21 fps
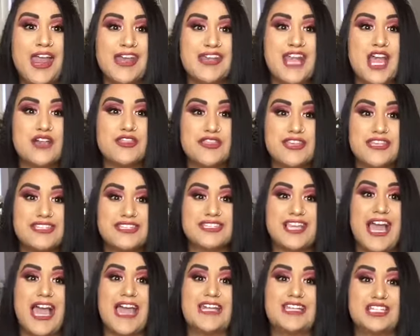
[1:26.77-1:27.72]
Now this
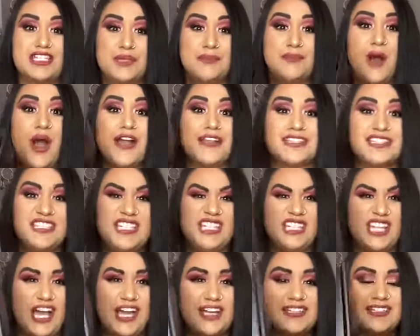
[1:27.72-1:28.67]
guy is the
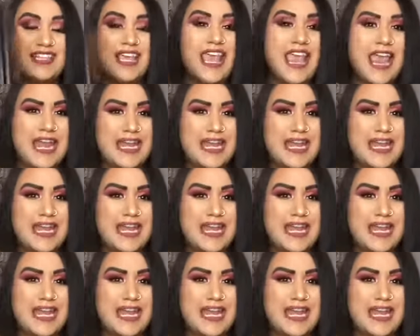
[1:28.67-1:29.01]
BOXYLUXE,